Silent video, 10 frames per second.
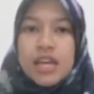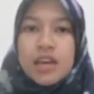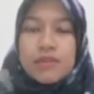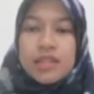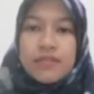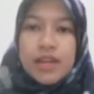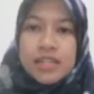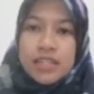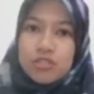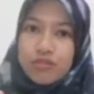have been
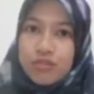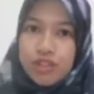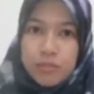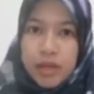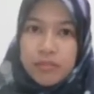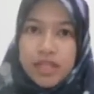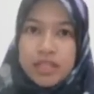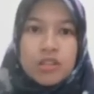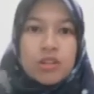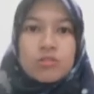divided into 4 departments,
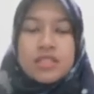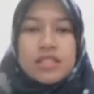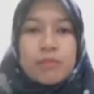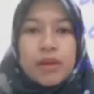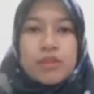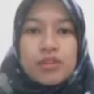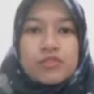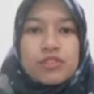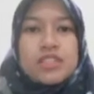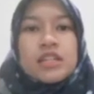which is Department of
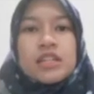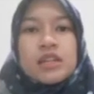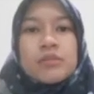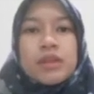Tourism,